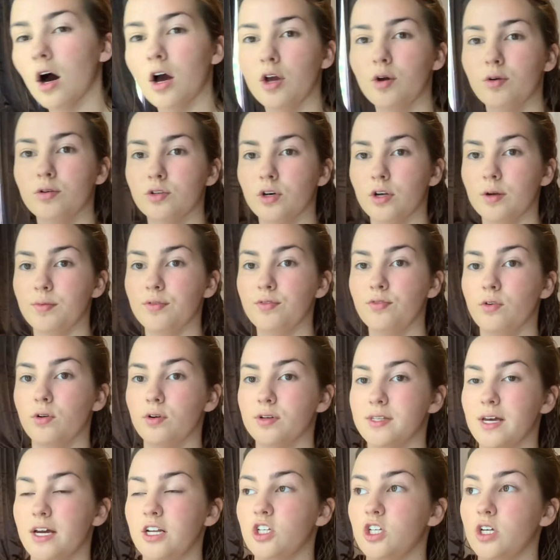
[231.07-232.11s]
who was on it before,
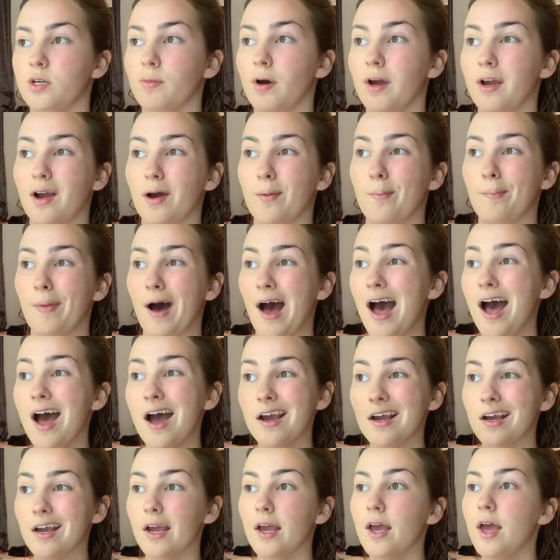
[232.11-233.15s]
said she might come
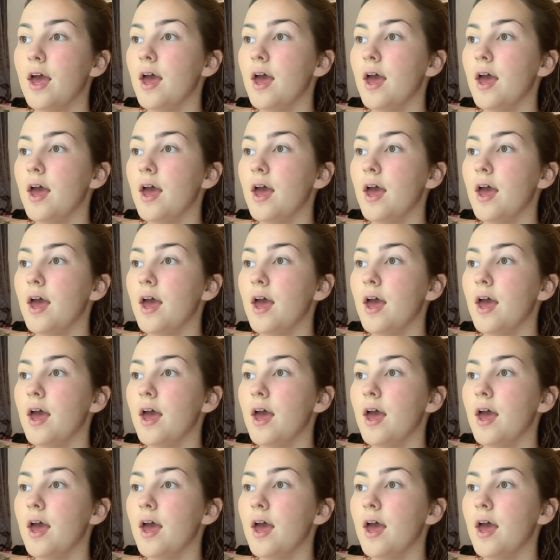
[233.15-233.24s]
back,